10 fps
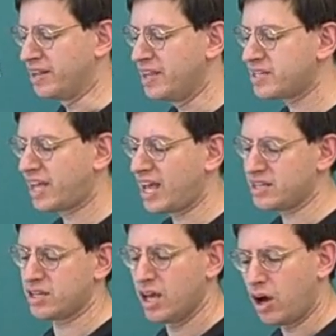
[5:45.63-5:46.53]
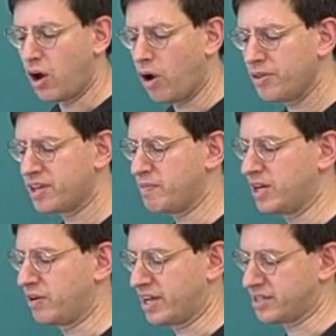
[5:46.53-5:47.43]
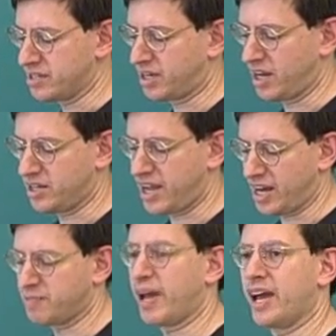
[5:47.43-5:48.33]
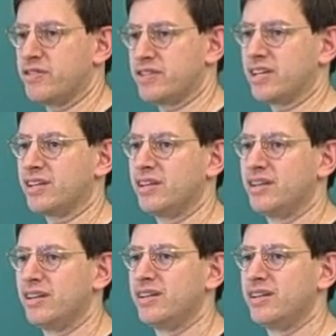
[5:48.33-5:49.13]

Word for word: But in this case, all the amino acids got attacked by hydrazine.